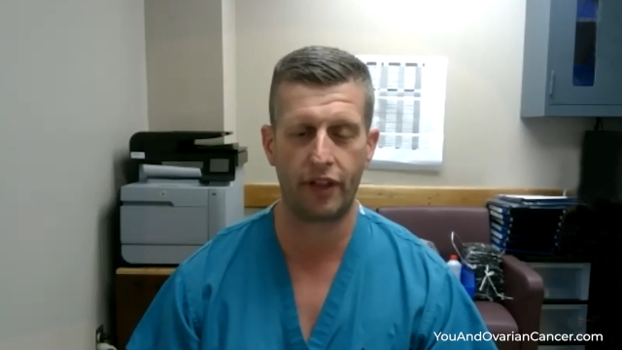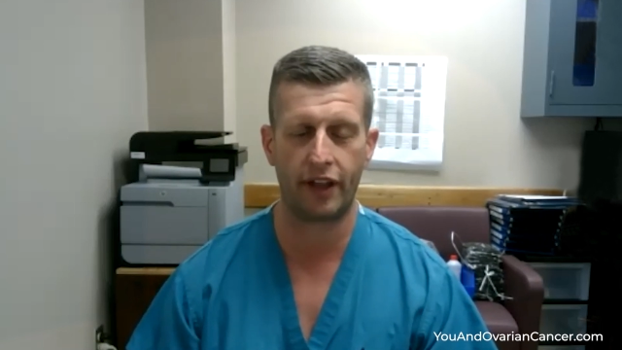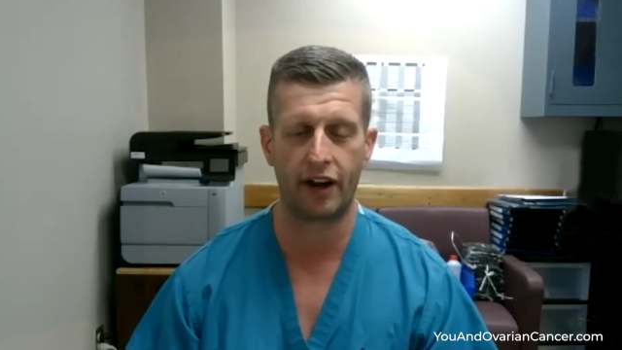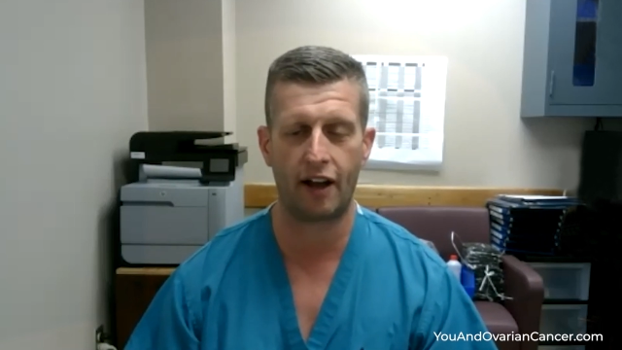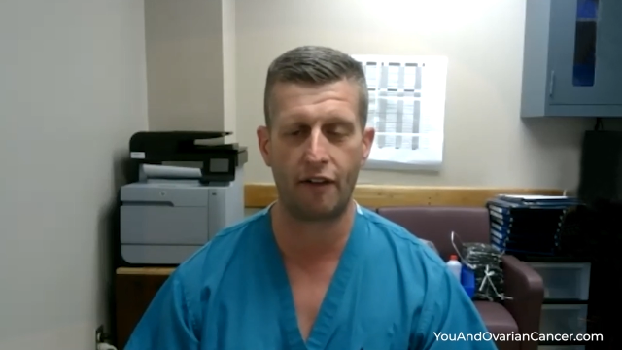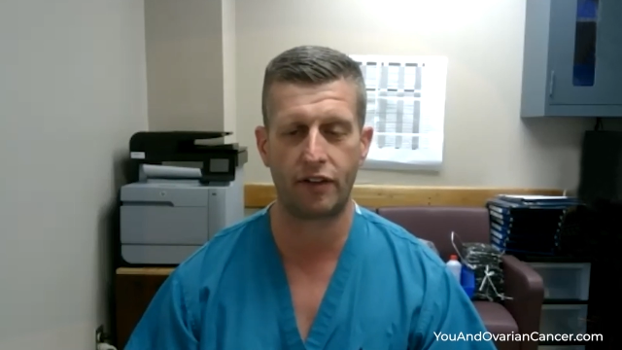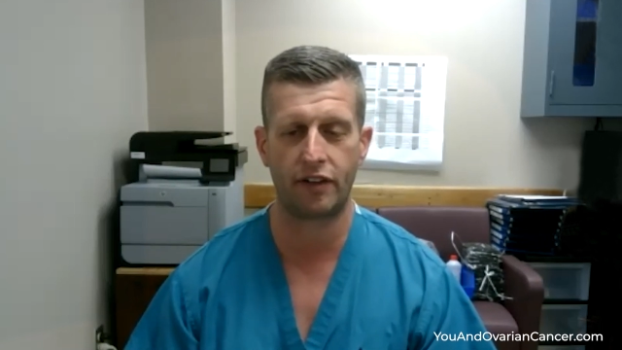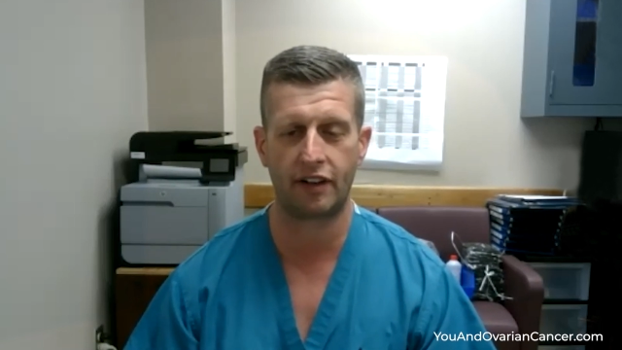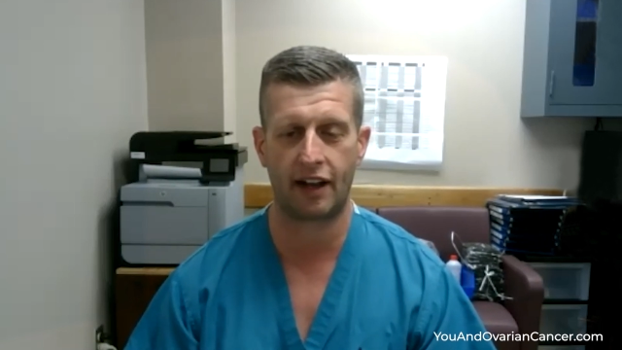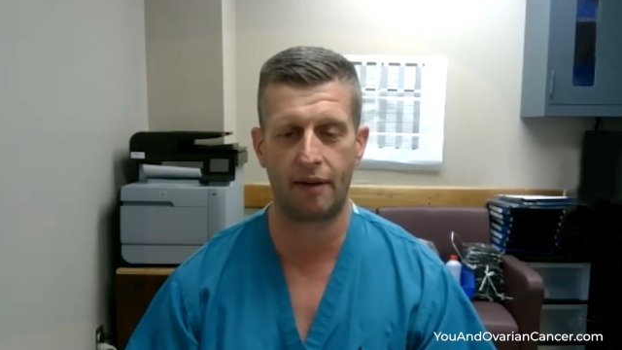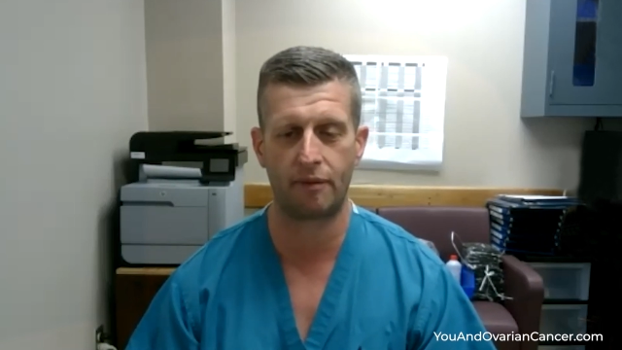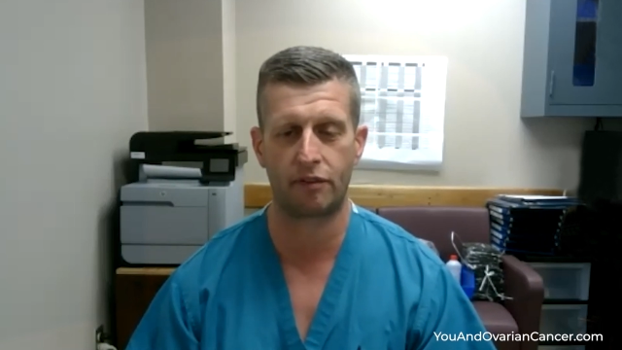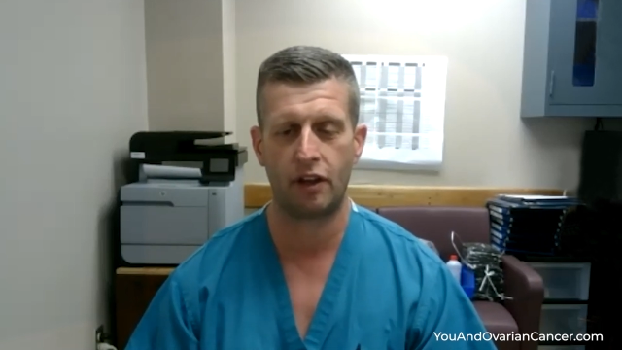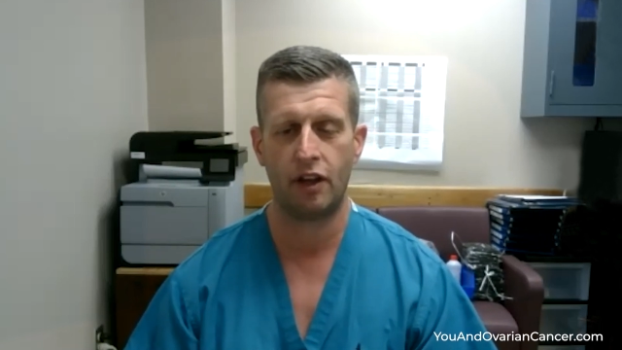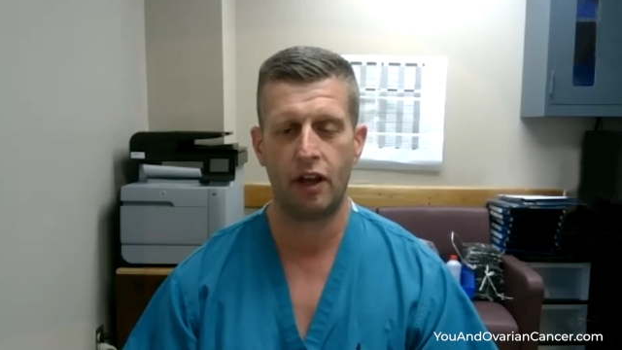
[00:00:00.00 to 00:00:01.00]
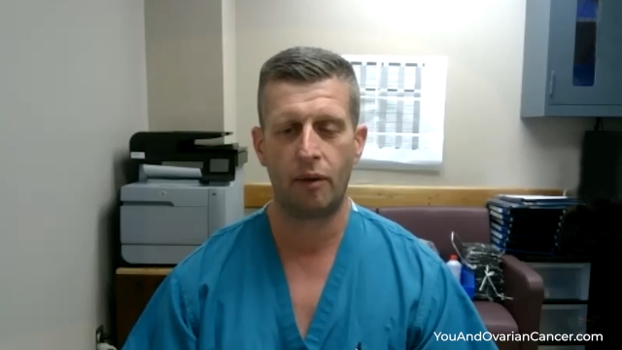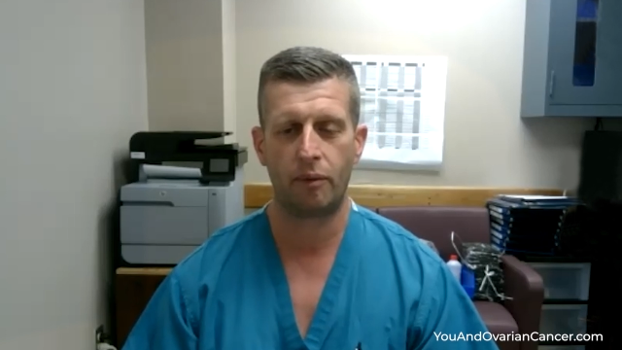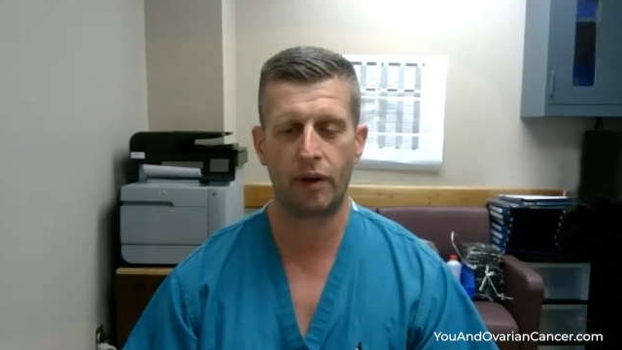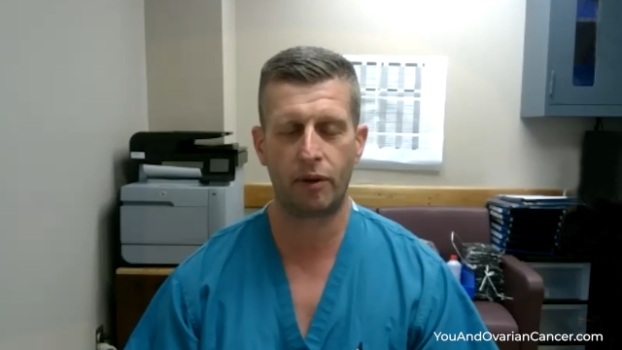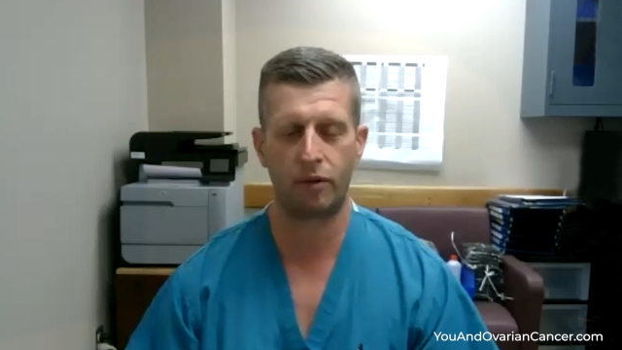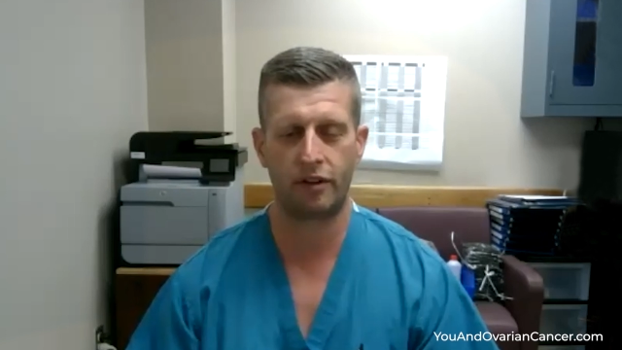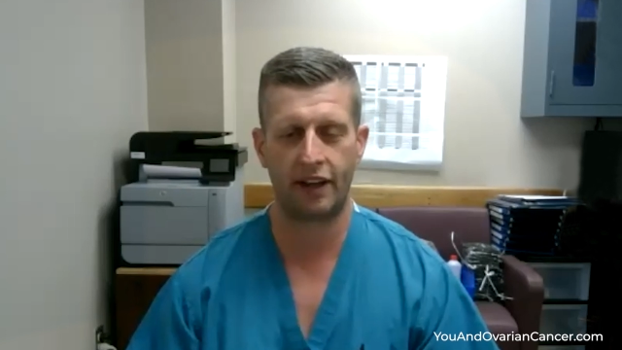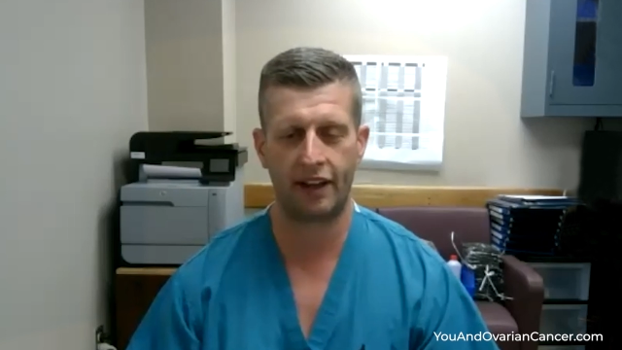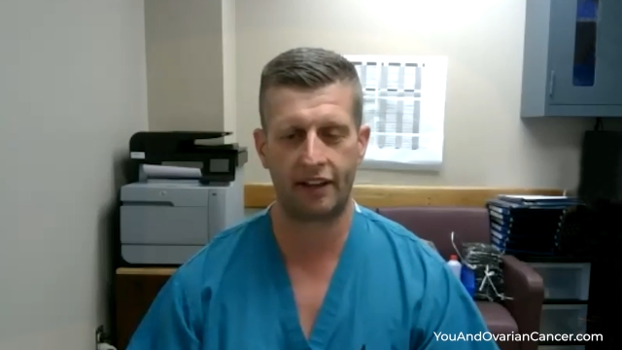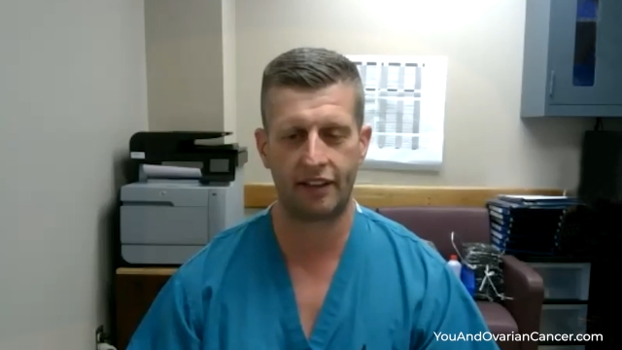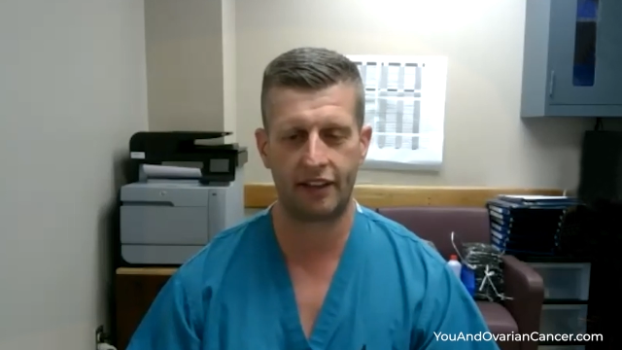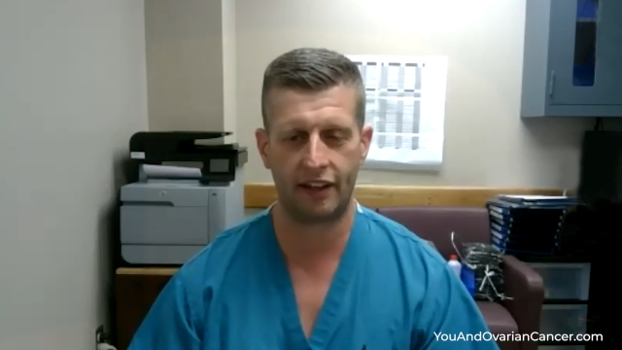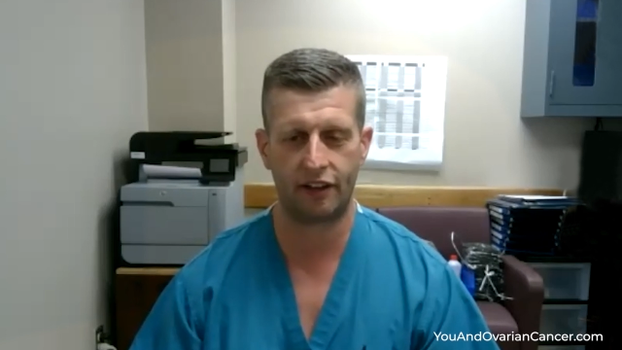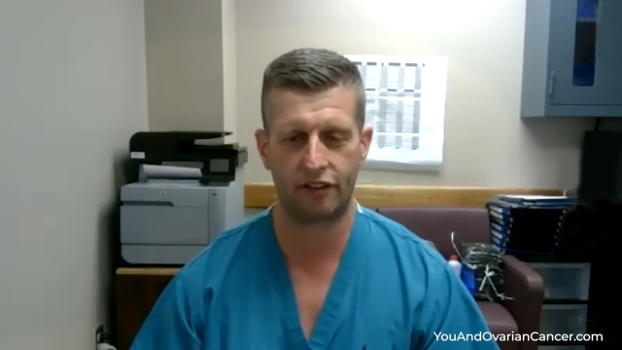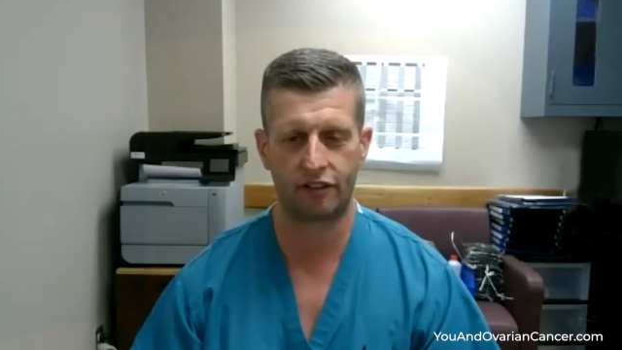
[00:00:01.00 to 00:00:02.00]
then oftentimes we would take
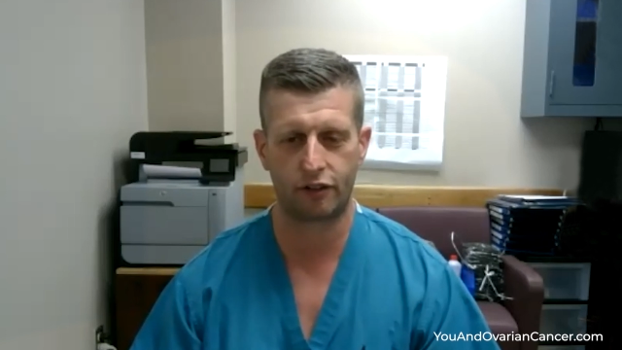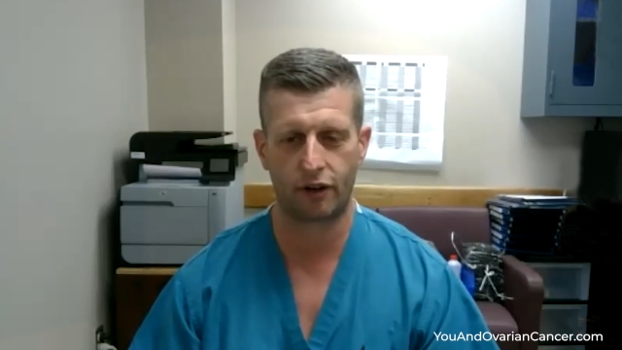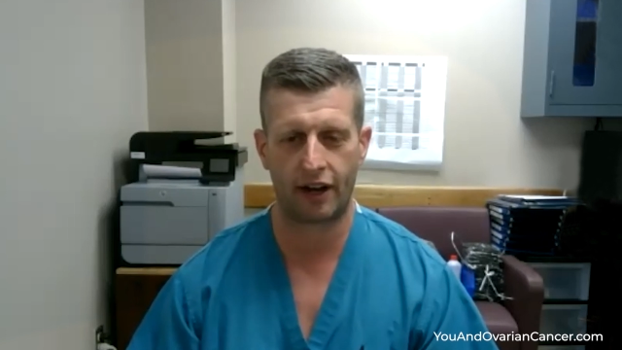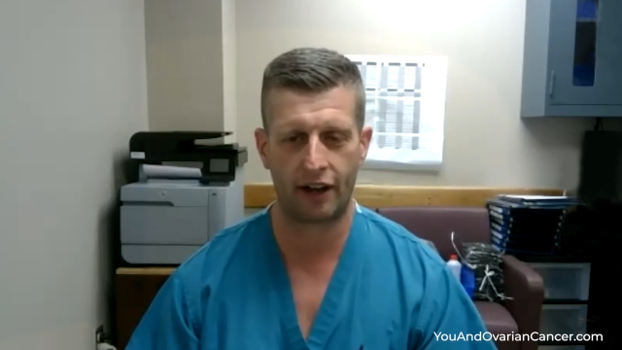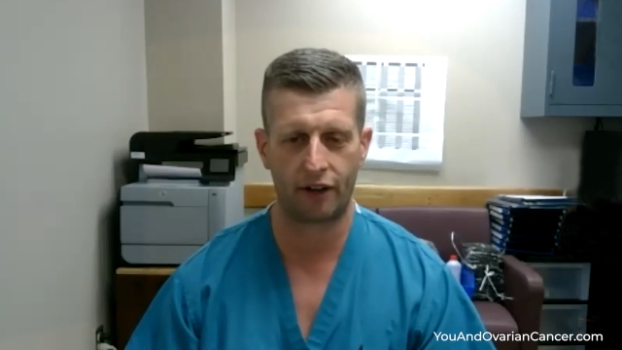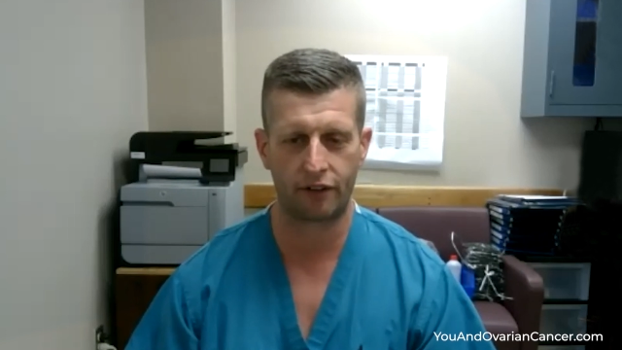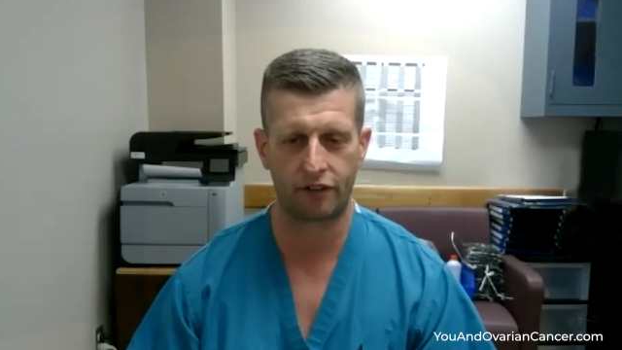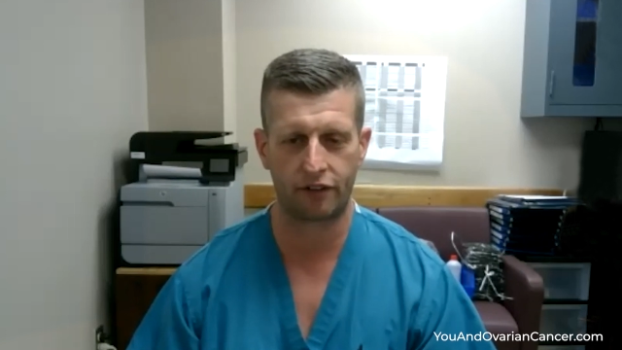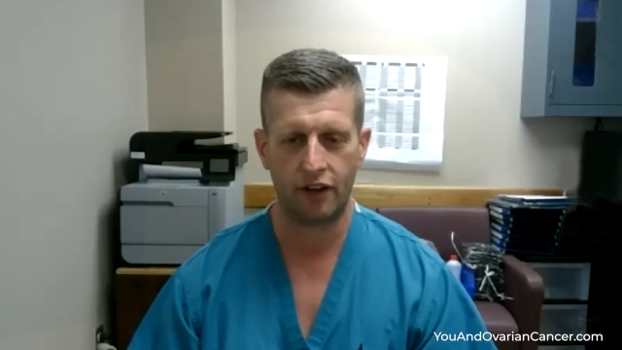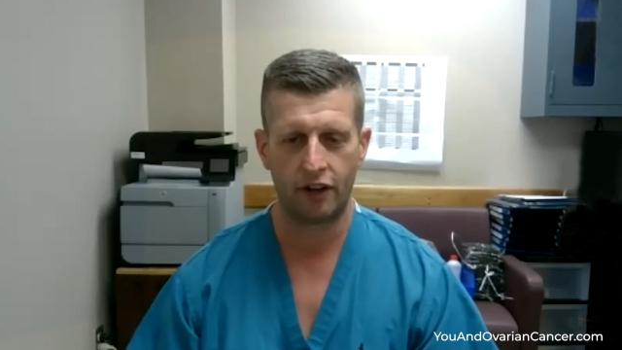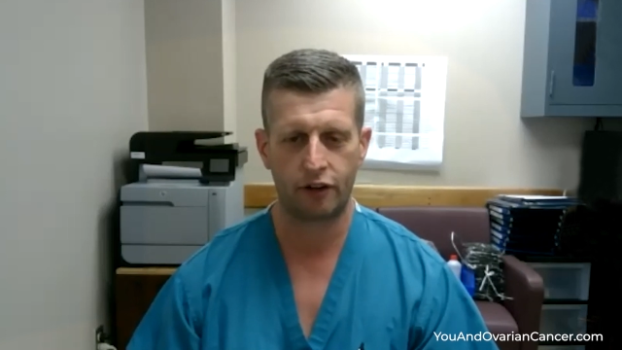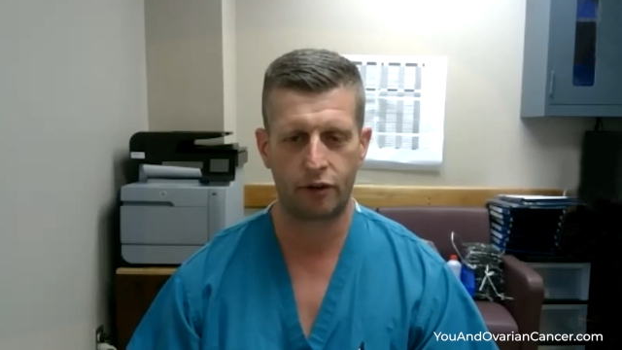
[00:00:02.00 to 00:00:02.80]
these trials